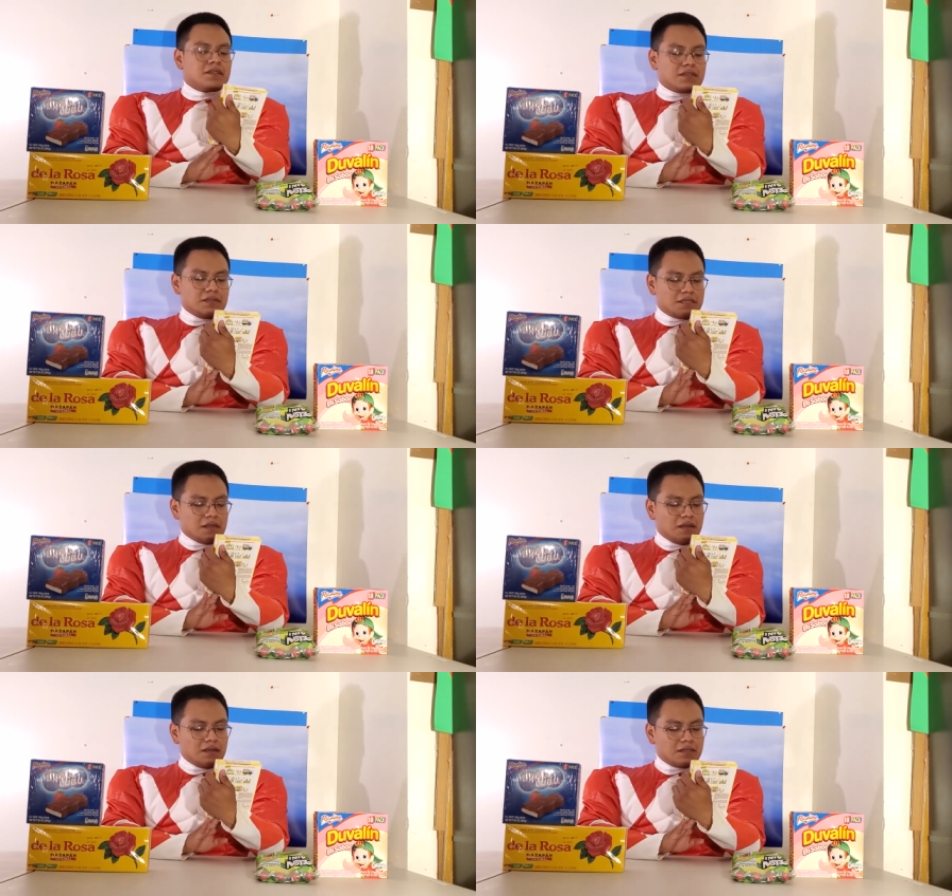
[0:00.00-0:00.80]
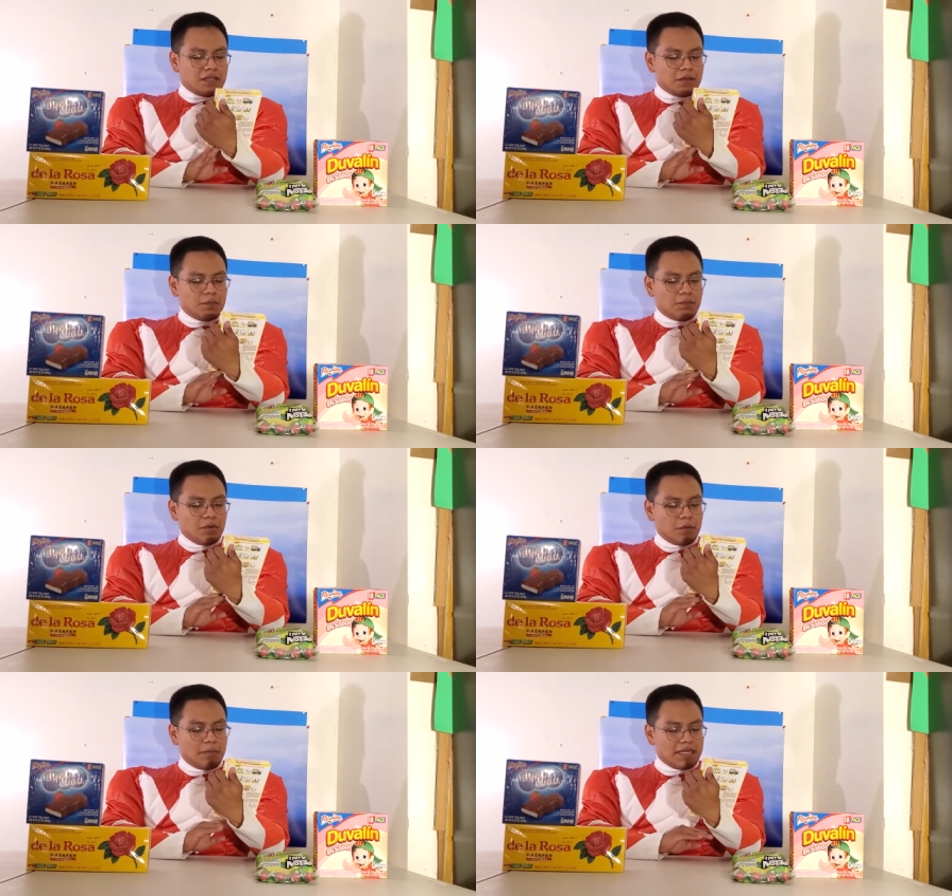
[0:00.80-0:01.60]
So it's called
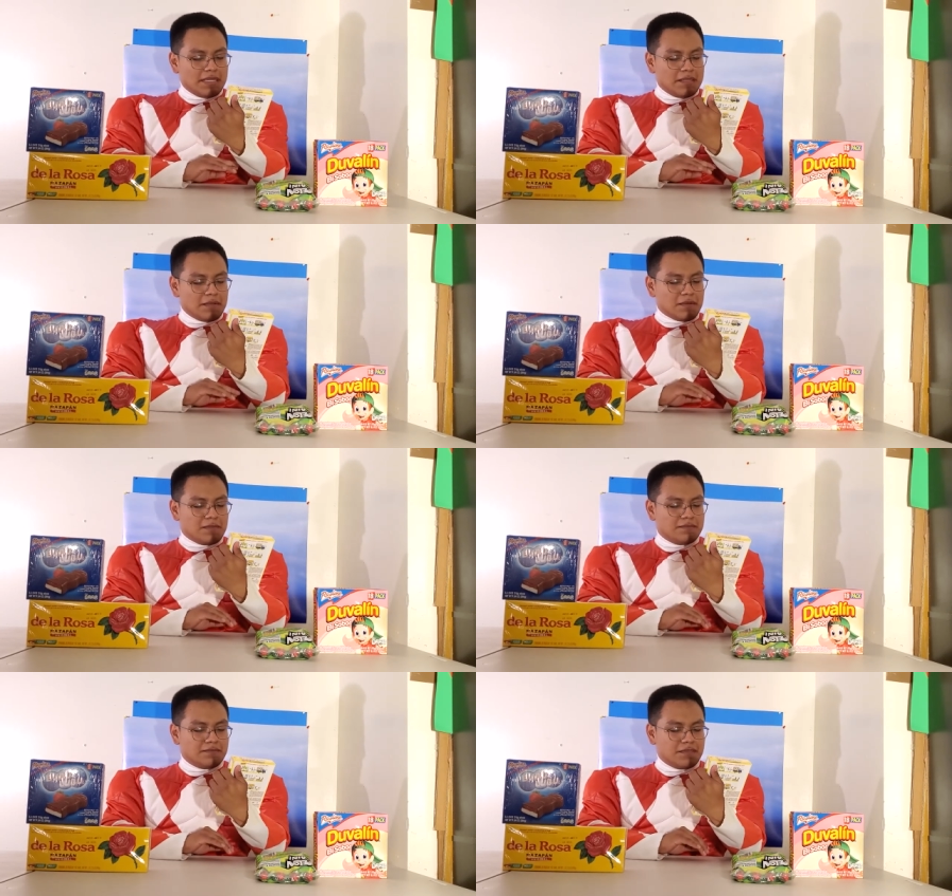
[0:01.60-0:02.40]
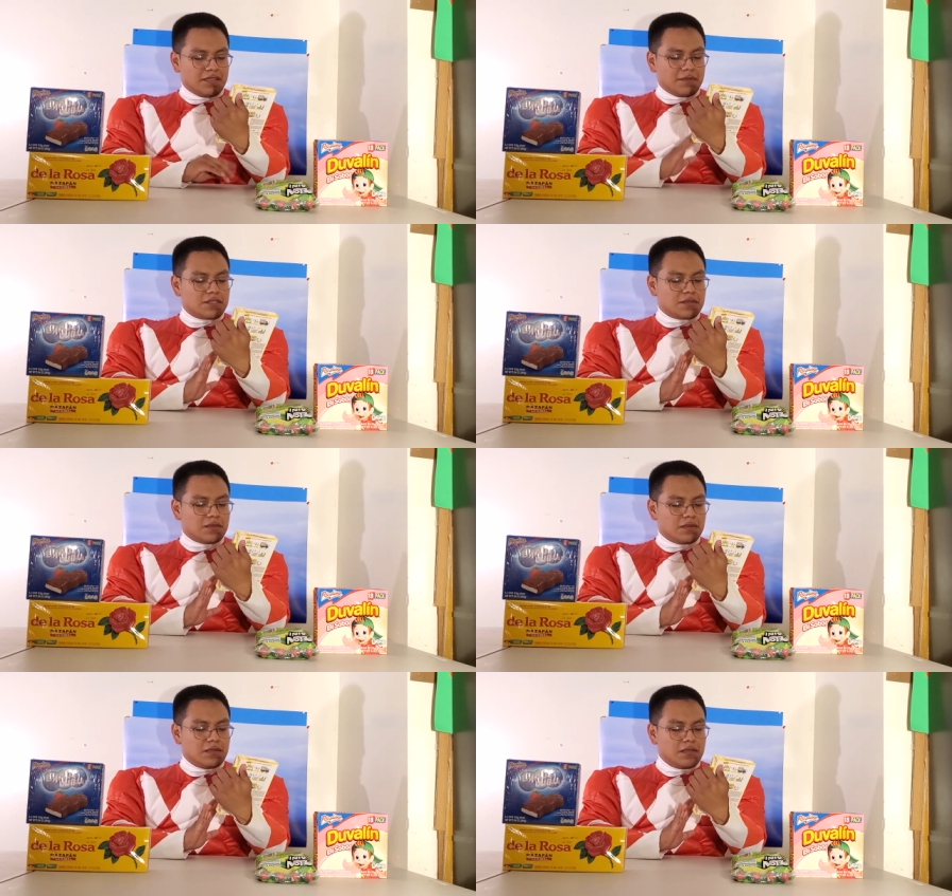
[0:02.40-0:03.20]
pulparindo. The
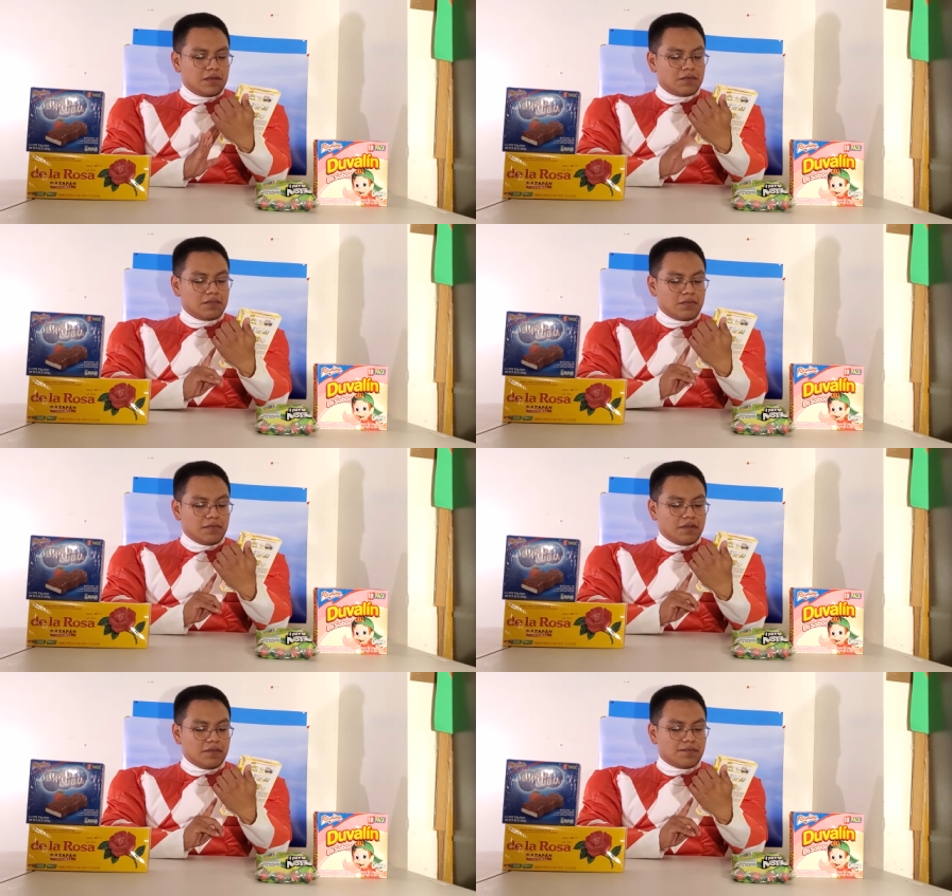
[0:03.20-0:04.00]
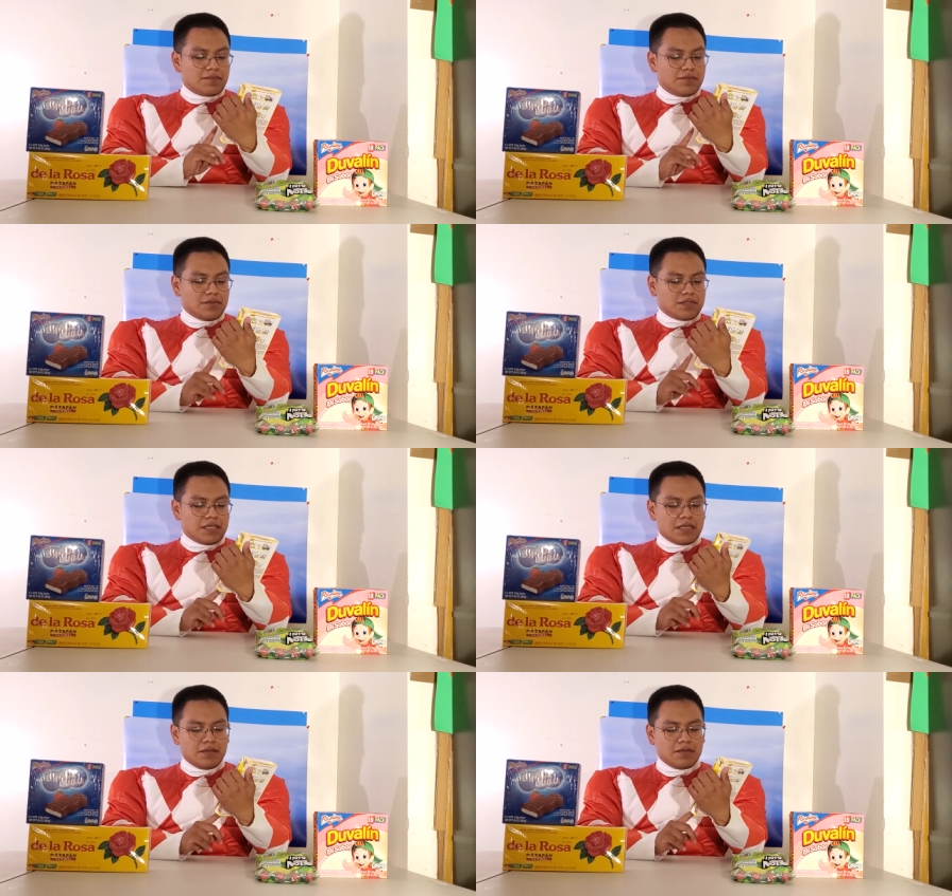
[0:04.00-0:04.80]
original with real fruit.
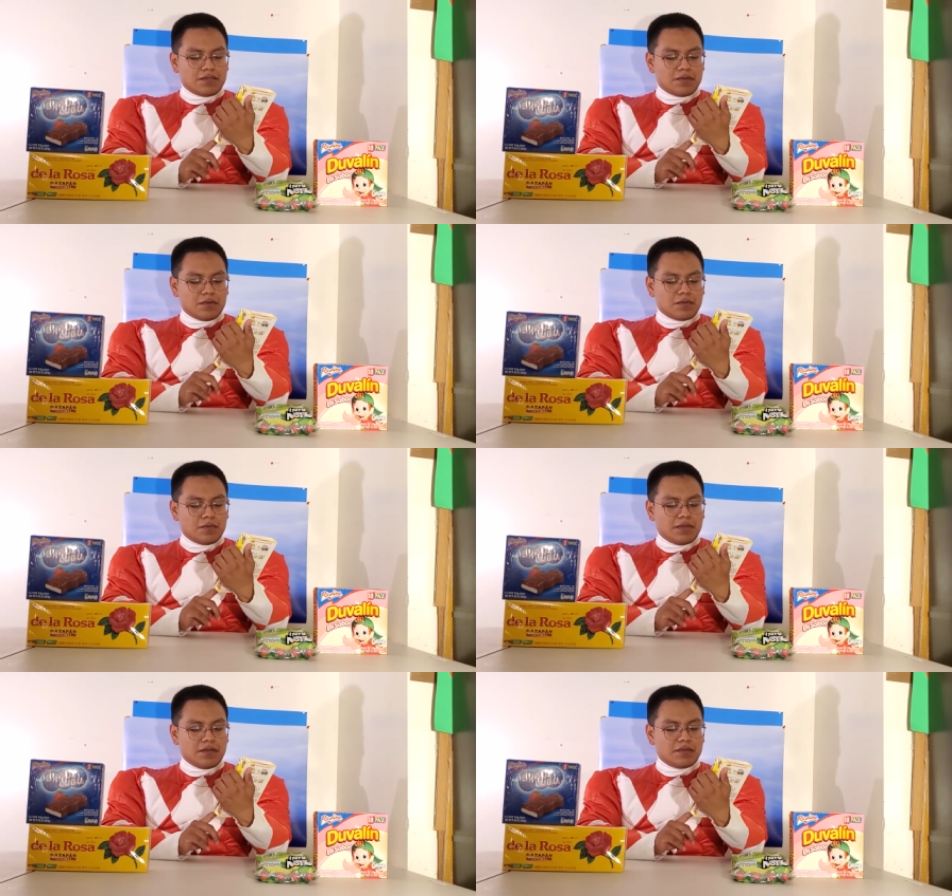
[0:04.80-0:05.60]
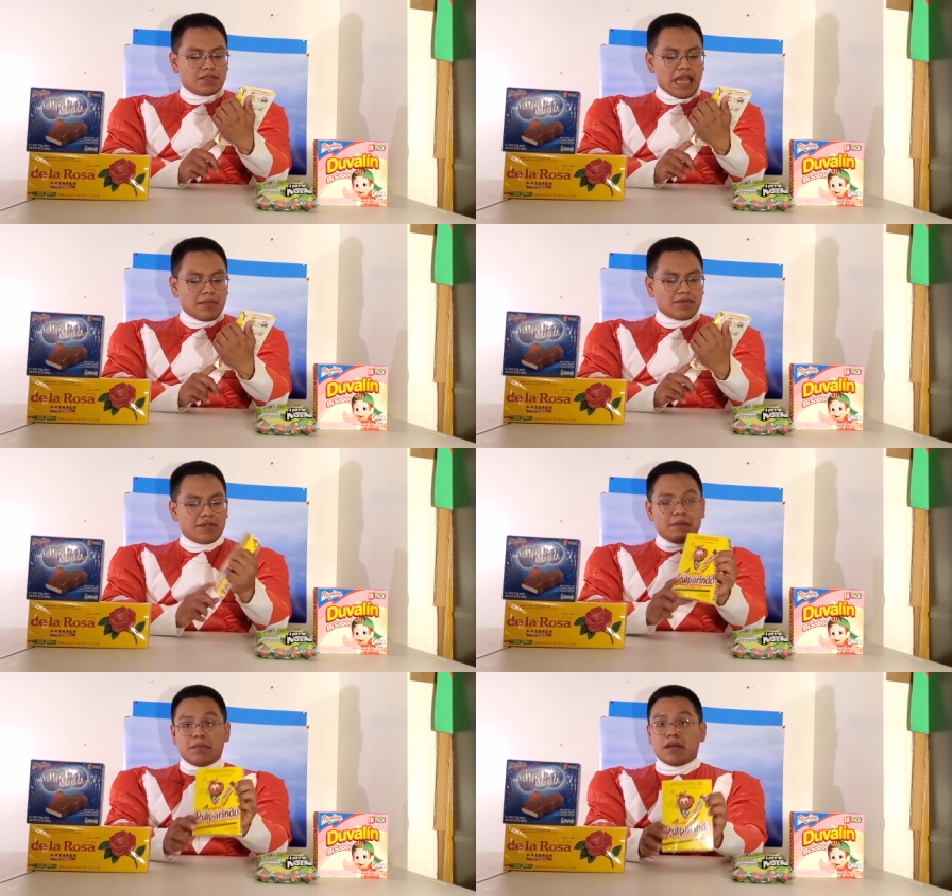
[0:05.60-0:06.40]
The original real
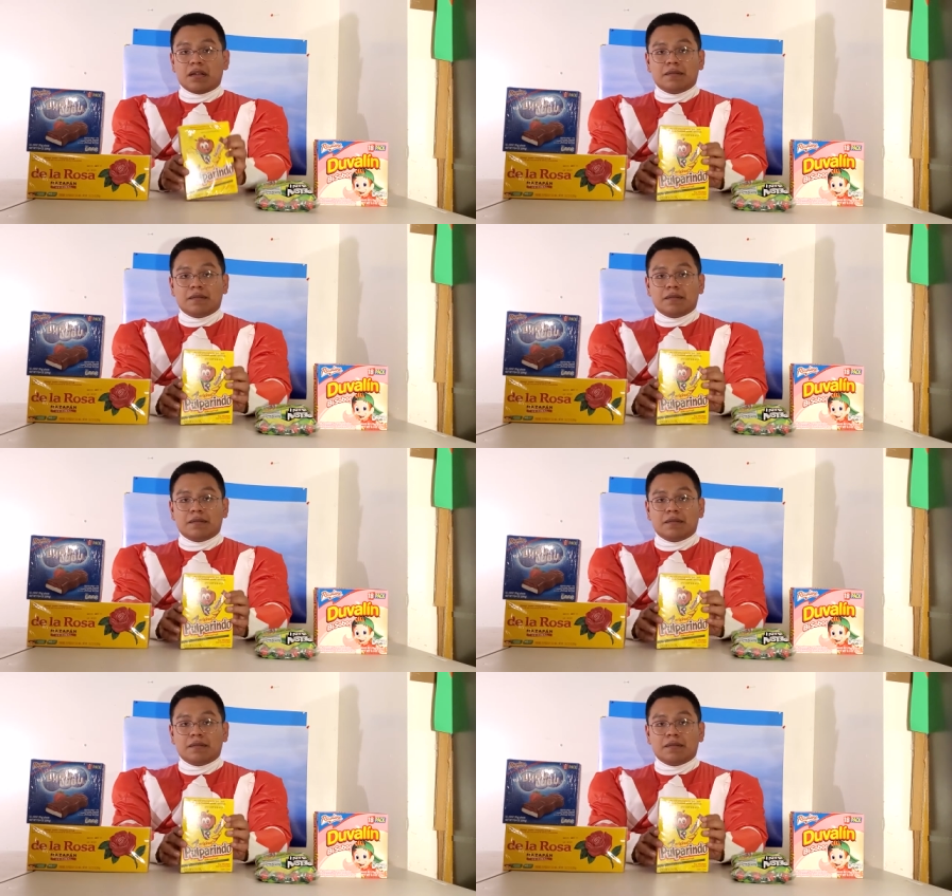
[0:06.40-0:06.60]
tamarind bar.